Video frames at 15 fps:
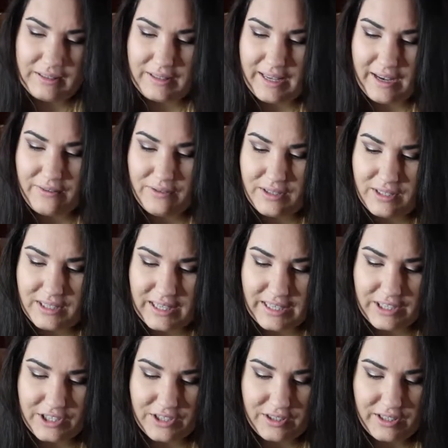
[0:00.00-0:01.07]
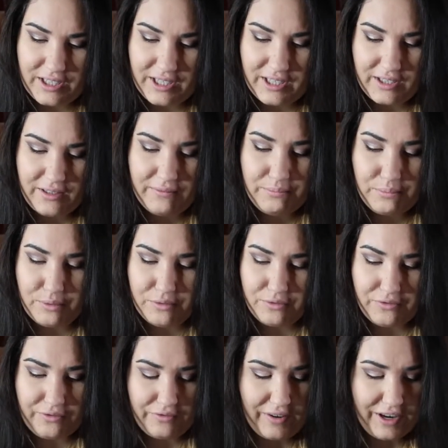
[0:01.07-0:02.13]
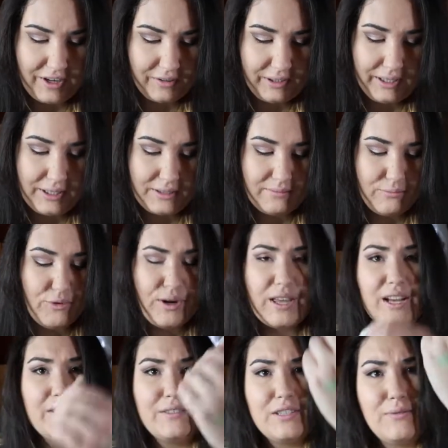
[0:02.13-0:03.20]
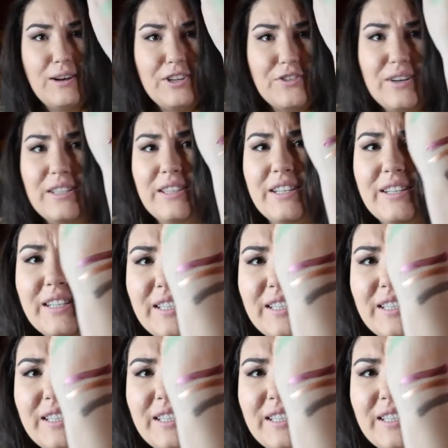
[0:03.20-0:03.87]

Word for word: That one's actually fairly disappointing of a swatch right there.